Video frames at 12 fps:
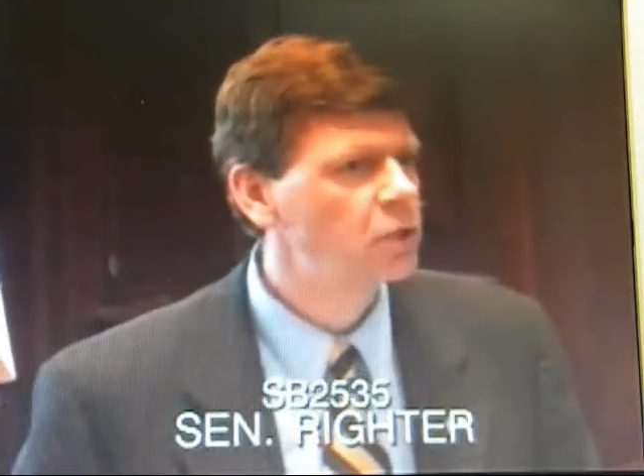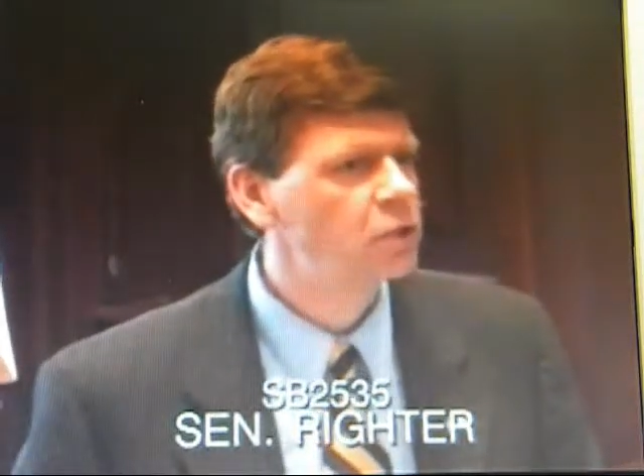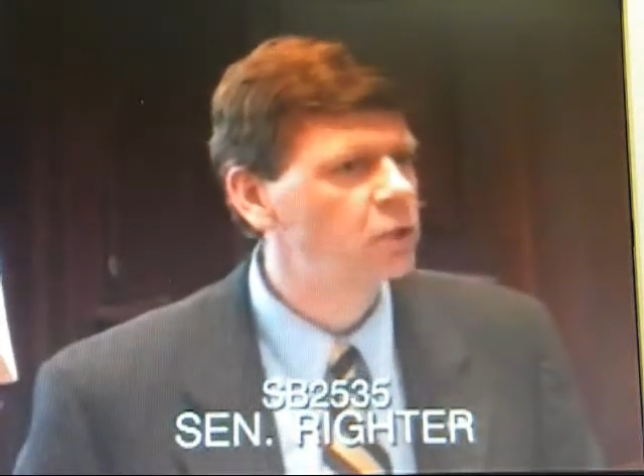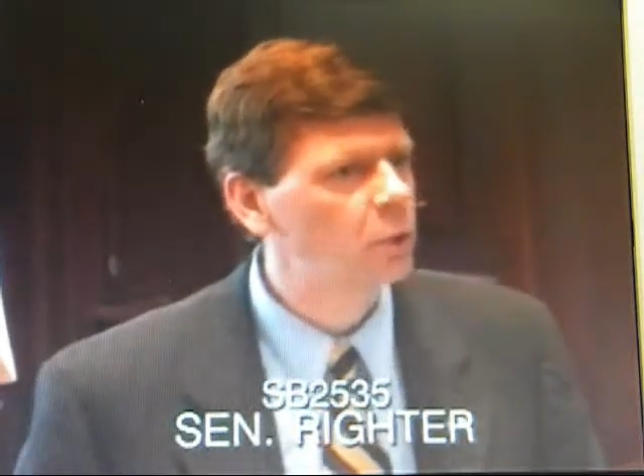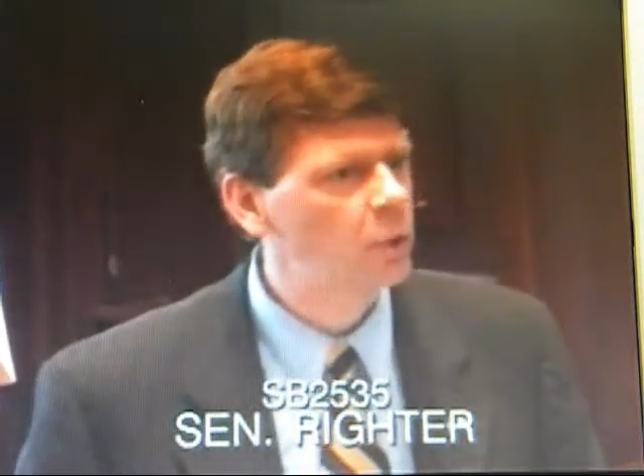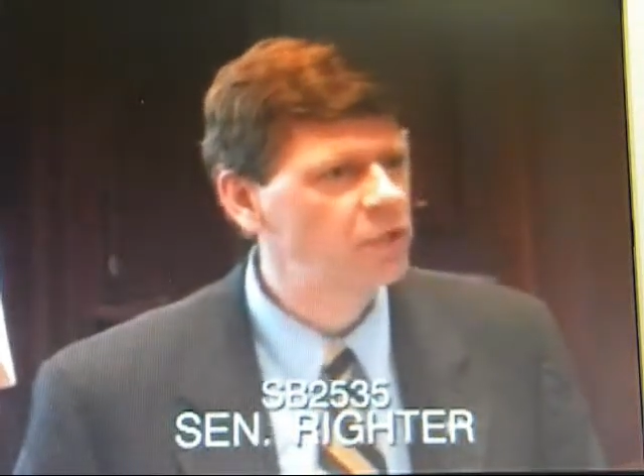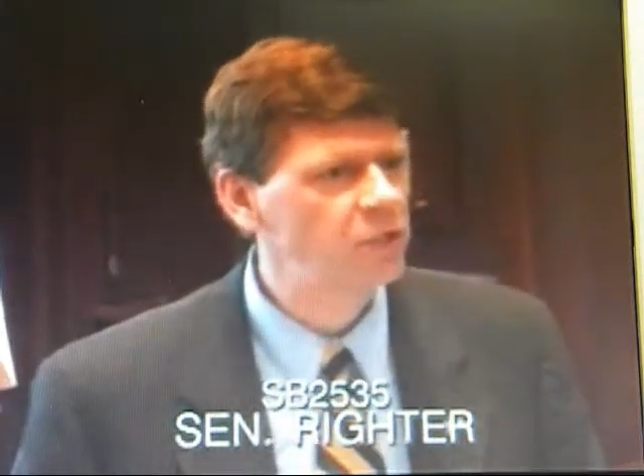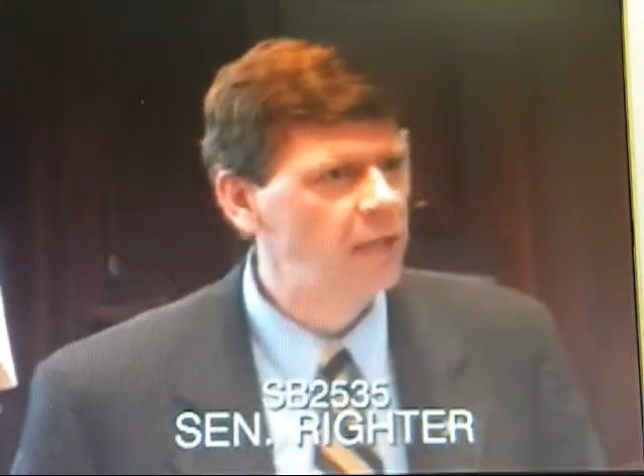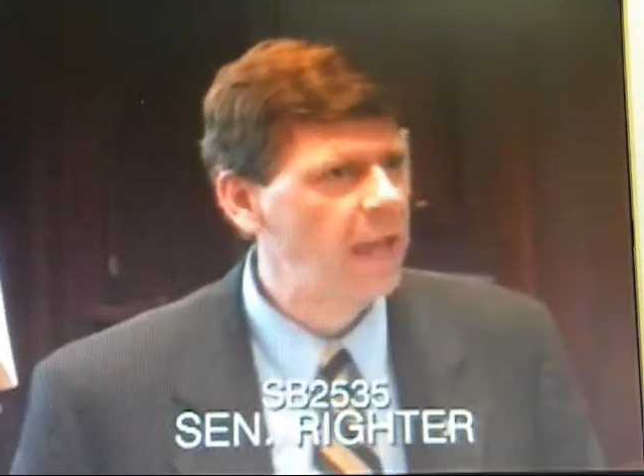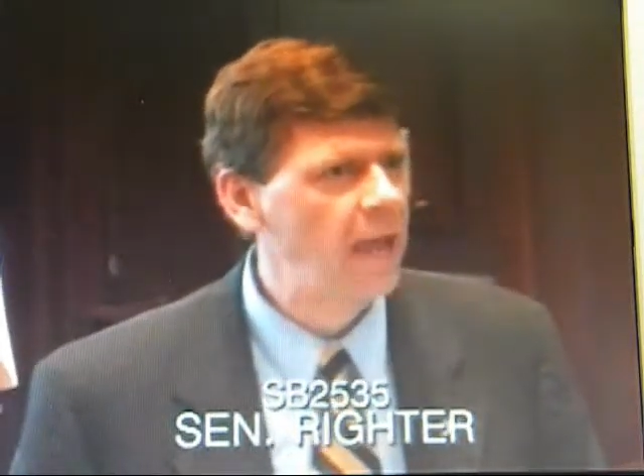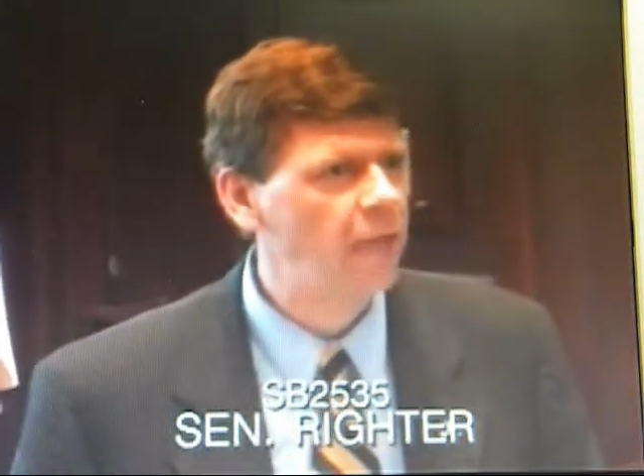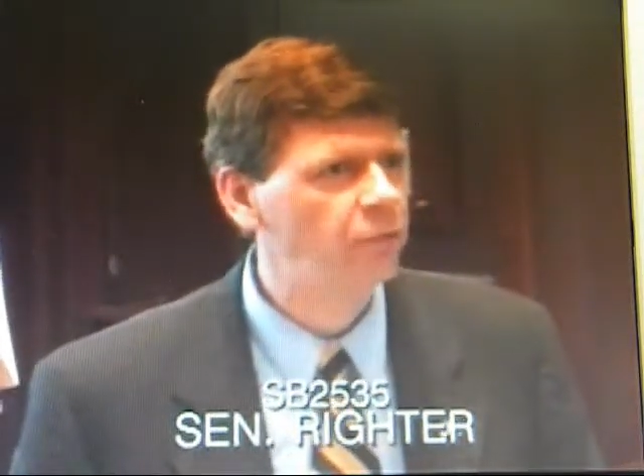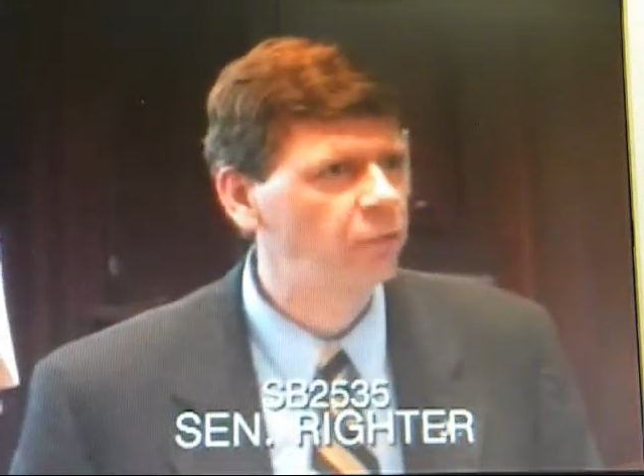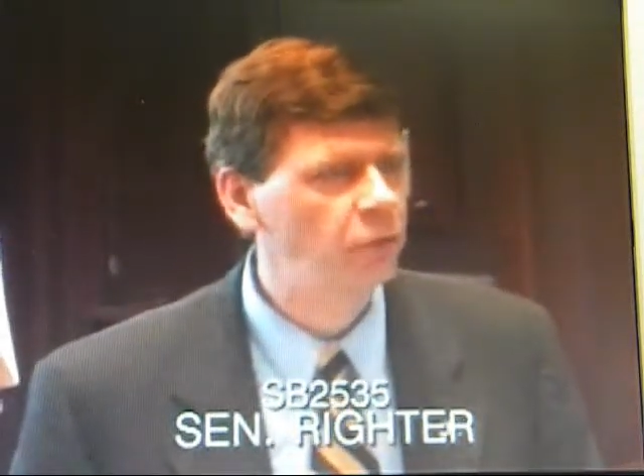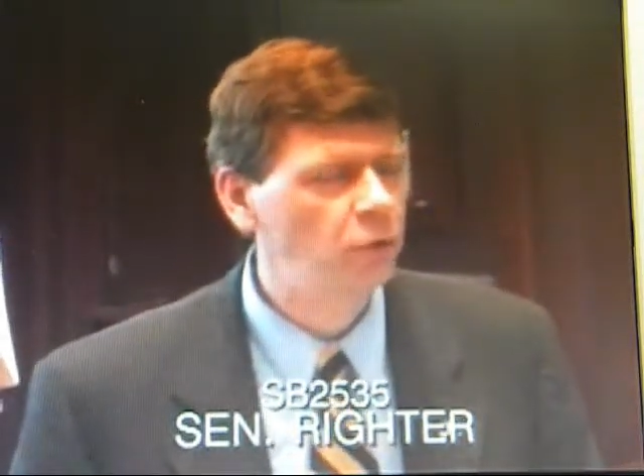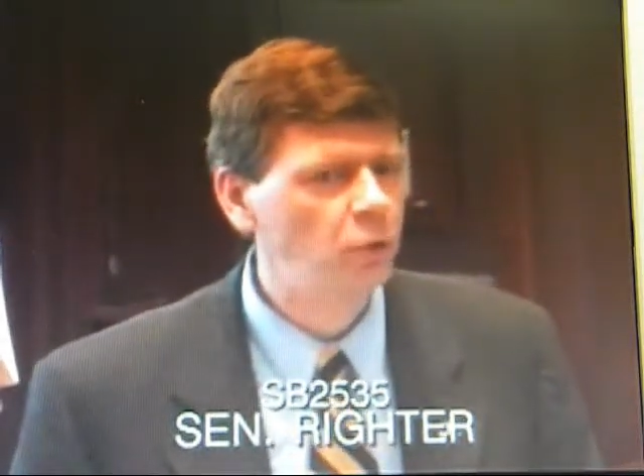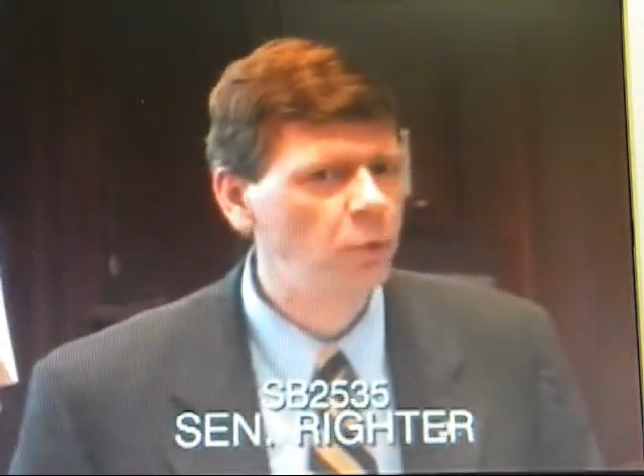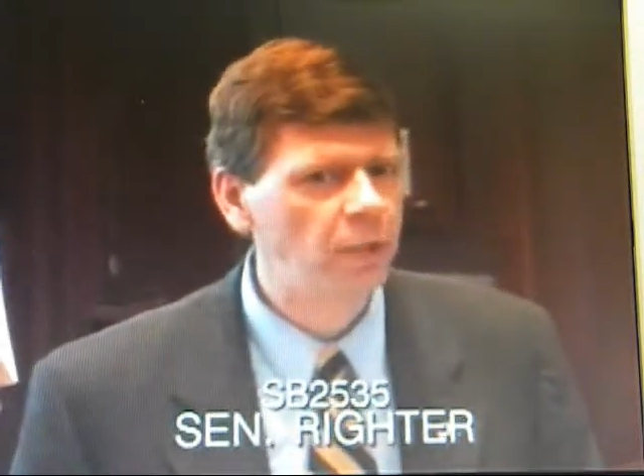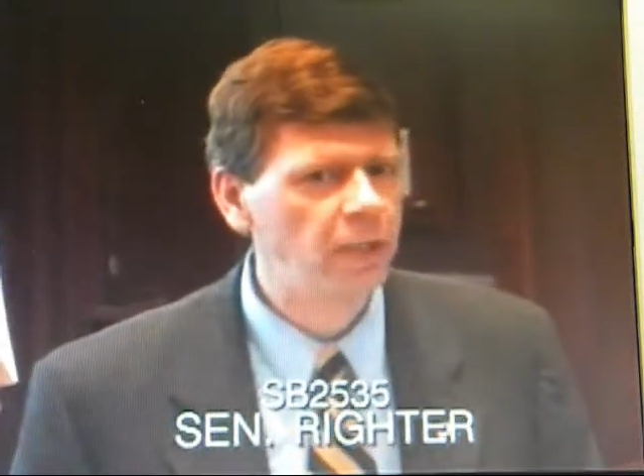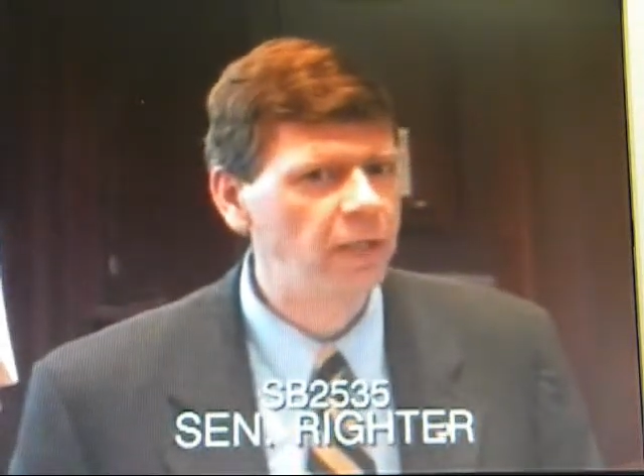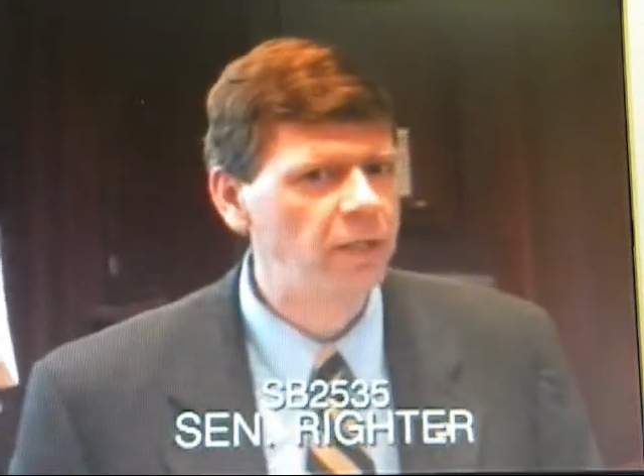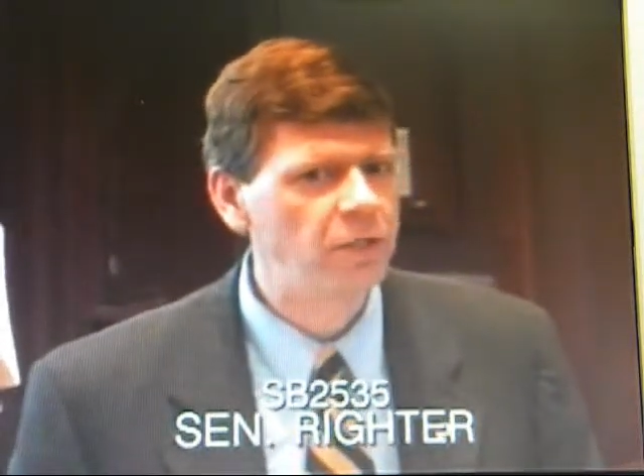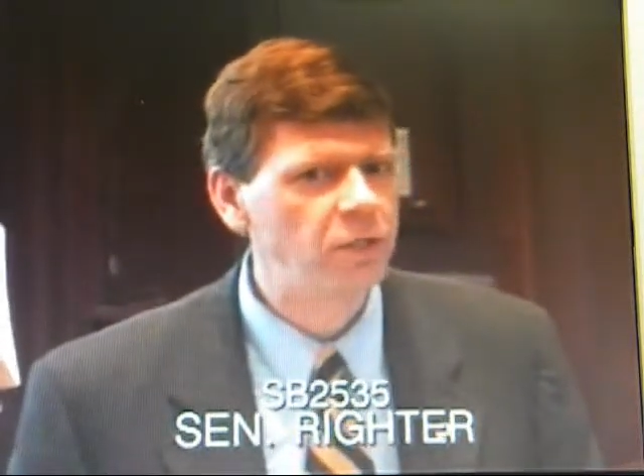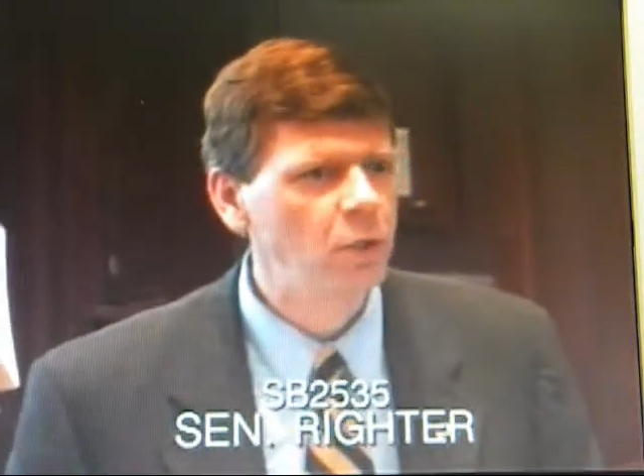So the question I have for you
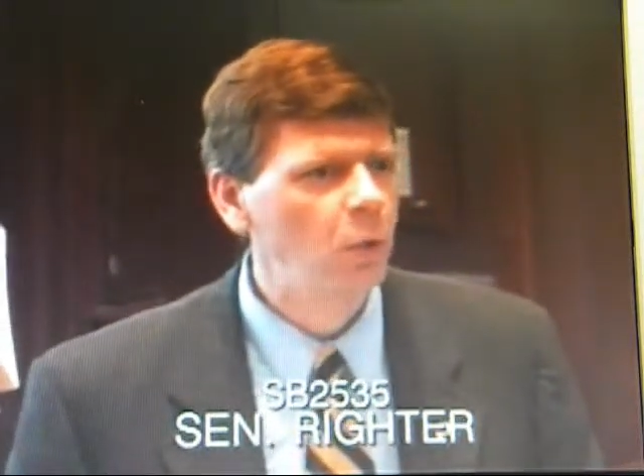is,